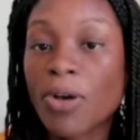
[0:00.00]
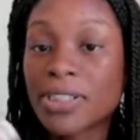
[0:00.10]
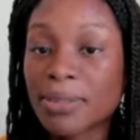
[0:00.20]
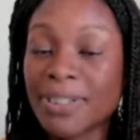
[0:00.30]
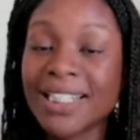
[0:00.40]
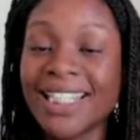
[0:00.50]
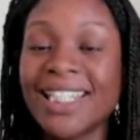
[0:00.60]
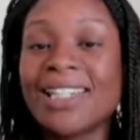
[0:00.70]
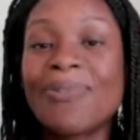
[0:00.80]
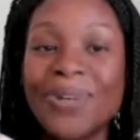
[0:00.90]

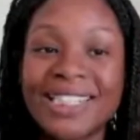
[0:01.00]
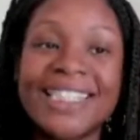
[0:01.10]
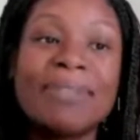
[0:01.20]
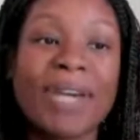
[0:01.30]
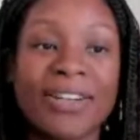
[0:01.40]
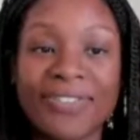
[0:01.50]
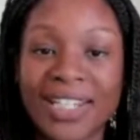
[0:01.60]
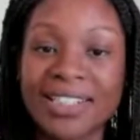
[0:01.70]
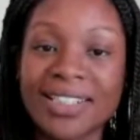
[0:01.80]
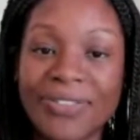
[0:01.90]
Ultimately, what's the benefit?